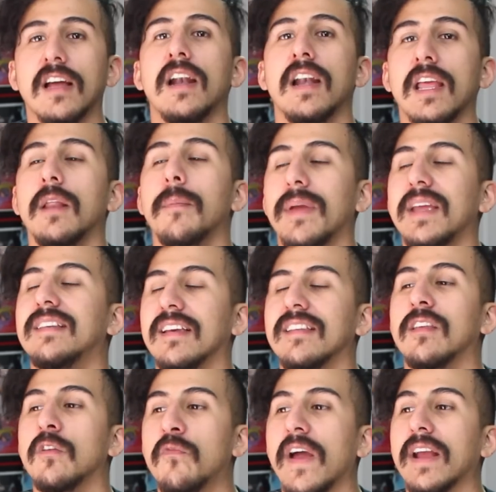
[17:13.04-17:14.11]
gonna need to be
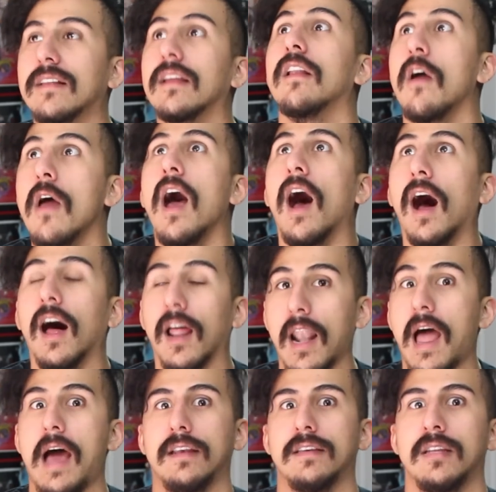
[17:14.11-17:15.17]
disinfected a
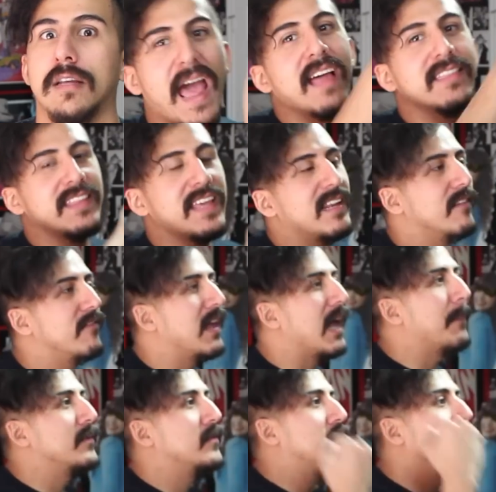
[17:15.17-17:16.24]
lot. At the end of the
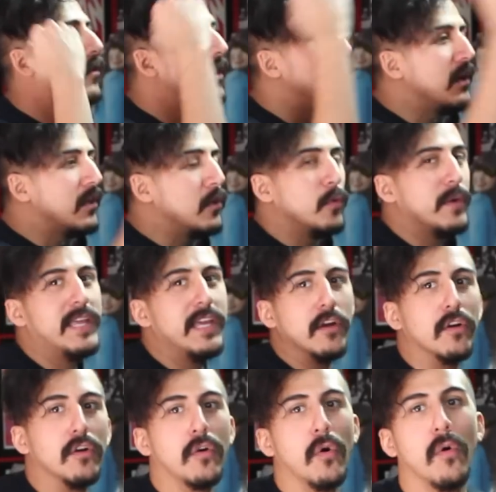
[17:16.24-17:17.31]
episode, you
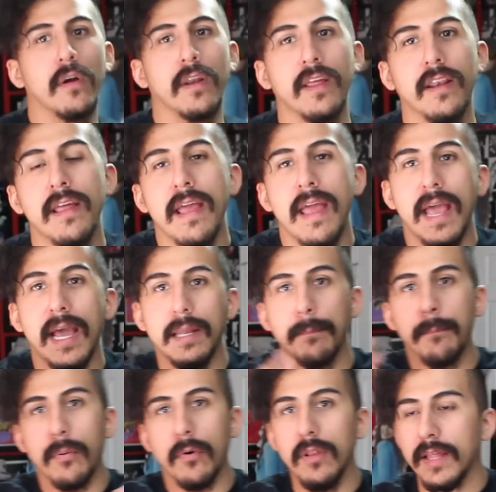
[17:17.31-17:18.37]
hear Gordon
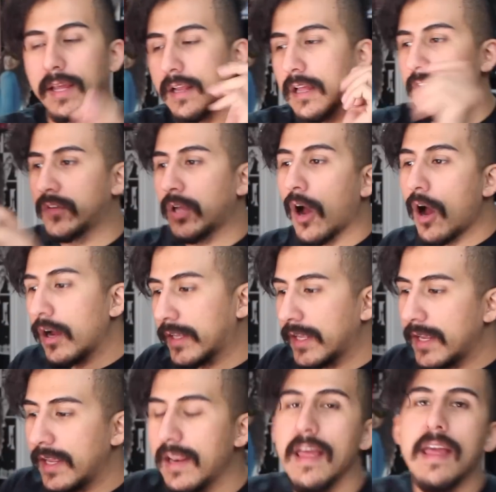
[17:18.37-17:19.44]
and Bullock
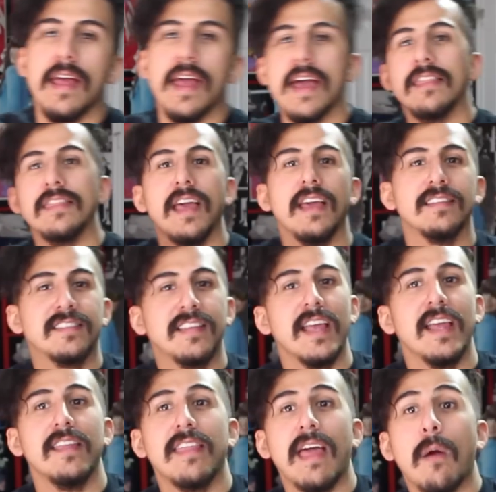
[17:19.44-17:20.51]
talking, and they
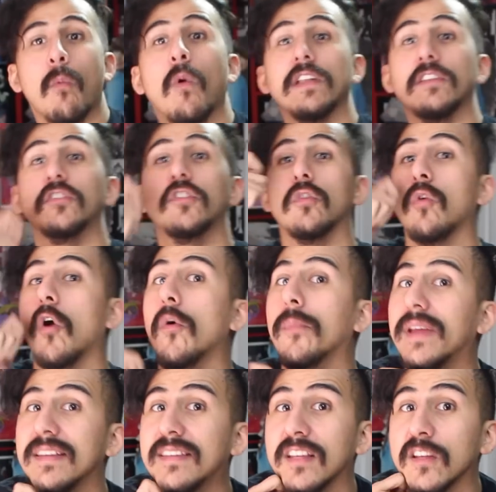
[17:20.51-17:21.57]
say that once Jerome
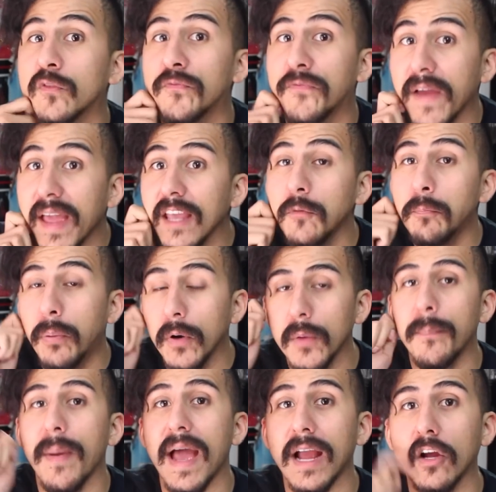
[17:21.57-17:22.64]
gets his face
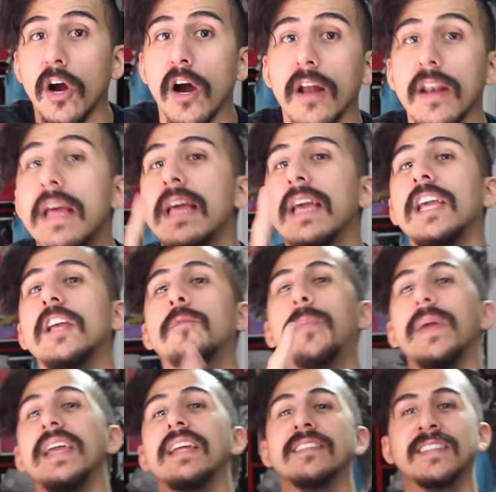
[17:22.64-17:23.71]
put back on, he's
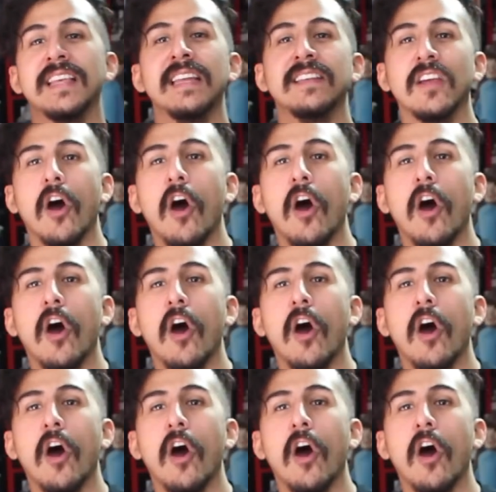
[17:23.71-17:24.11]
being sent to